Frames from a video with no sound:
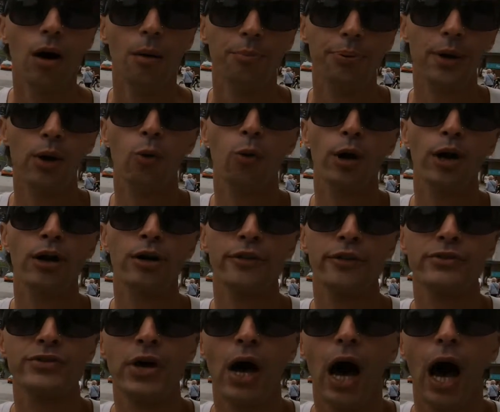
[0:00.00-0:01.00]
Be aware of
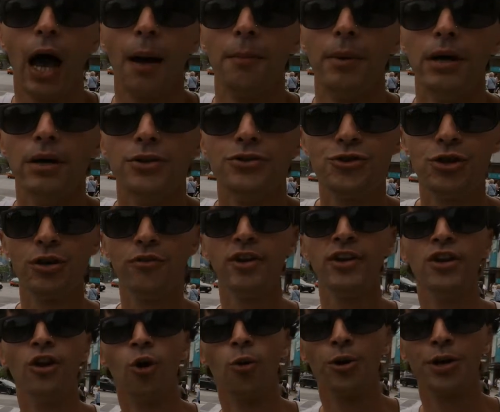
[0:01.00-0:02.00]
the time. Do you
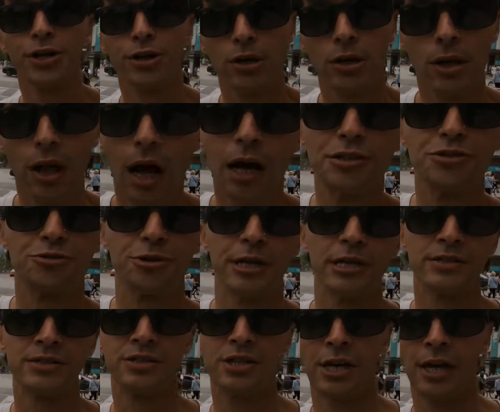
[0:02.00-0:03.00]
even know where your laundry
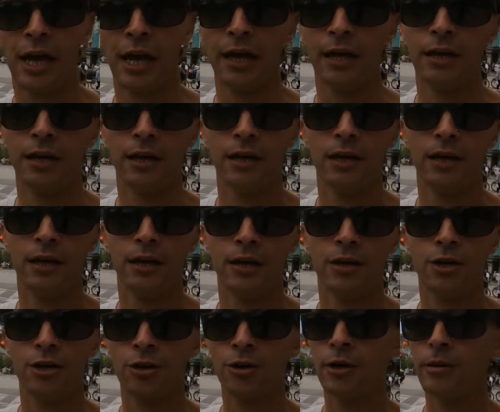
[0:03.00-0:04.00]
is today?
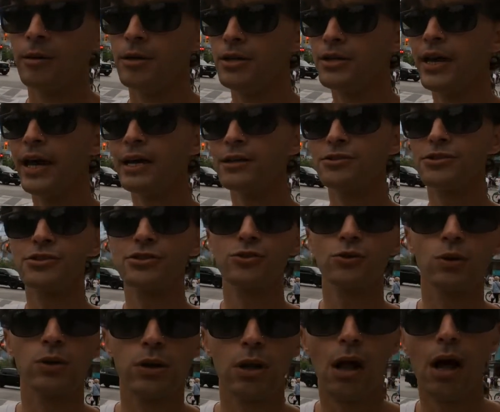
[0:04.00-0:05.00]
You know what I mean? You can't just
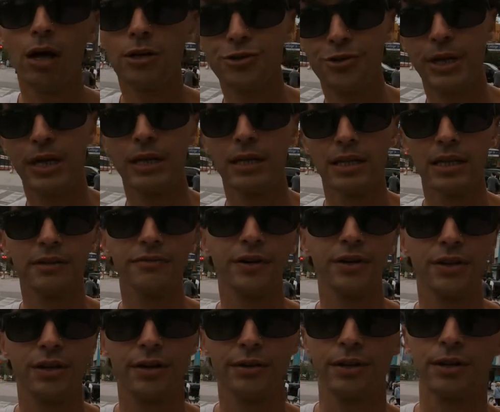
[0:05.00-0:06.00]
do laundry and leave
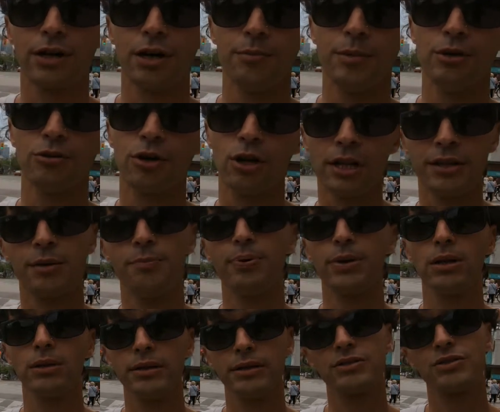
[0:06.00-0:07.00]
it there in the
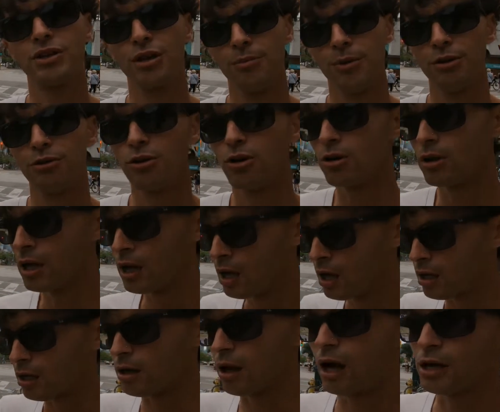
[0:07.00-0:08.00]
building's communal
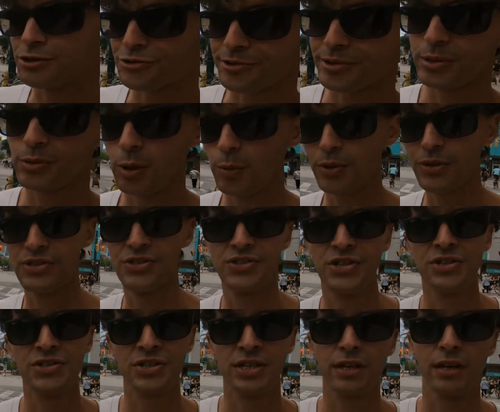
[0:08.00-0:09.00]
laundry room
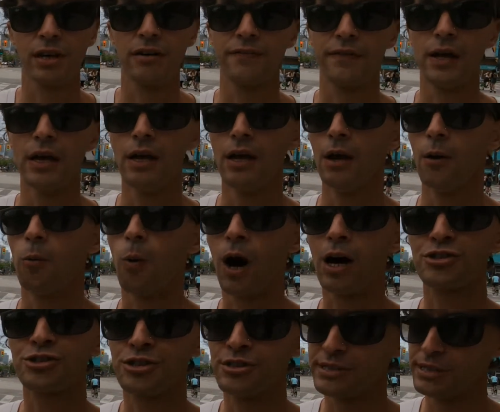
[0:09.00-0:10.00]
consisting of
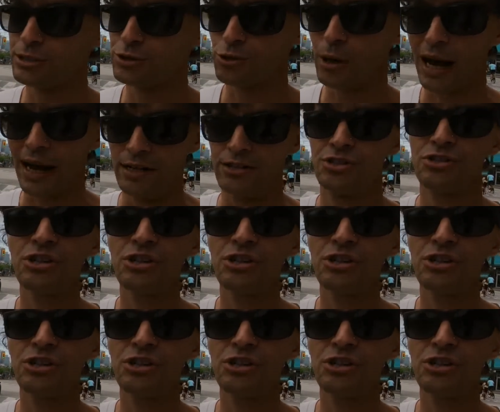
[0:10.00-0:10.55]
washers and dryers.